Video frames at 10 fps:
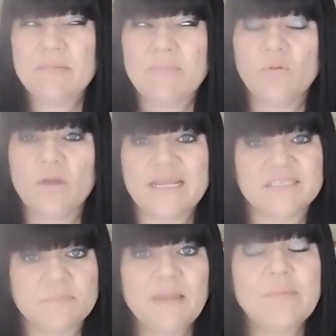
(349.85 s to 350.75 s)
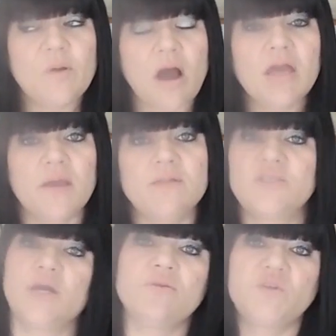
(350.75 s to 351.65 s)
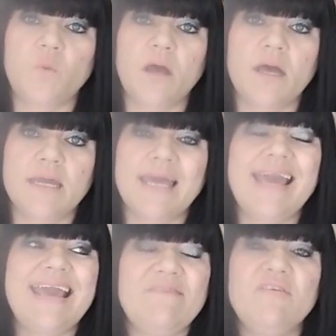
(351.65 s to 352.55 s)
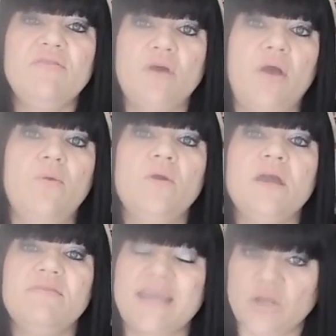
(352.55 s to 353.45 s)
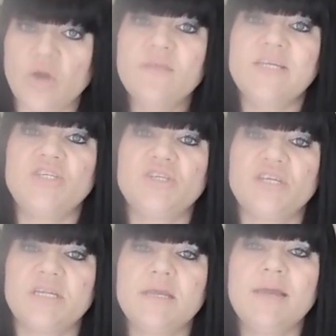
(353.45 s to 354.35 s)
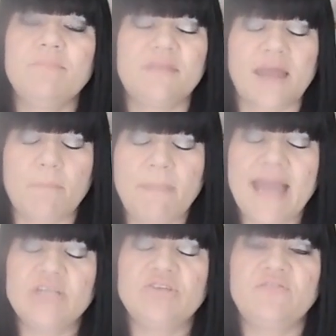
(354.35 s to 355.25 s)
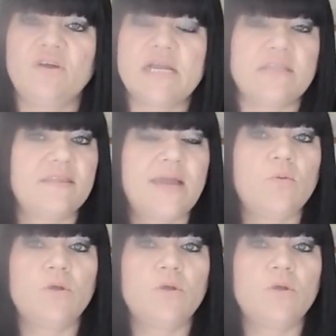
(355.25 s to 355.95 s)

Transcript: bit poorly, some people are going to go to work, even though they know they shouldn't, but they are petrified that they will